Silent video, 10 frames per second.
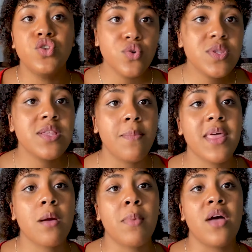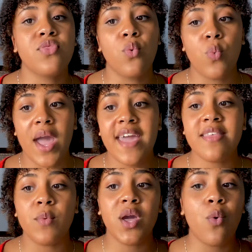do something about the way
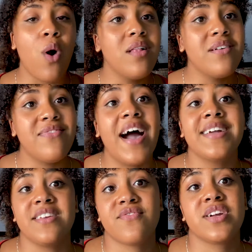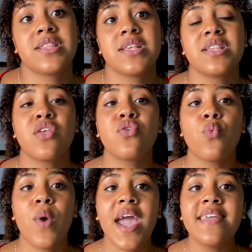that we qualify differences, the
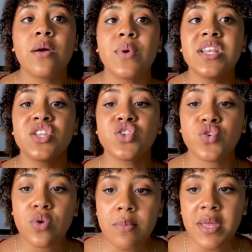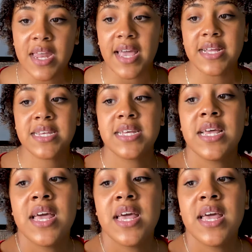way that we discriminate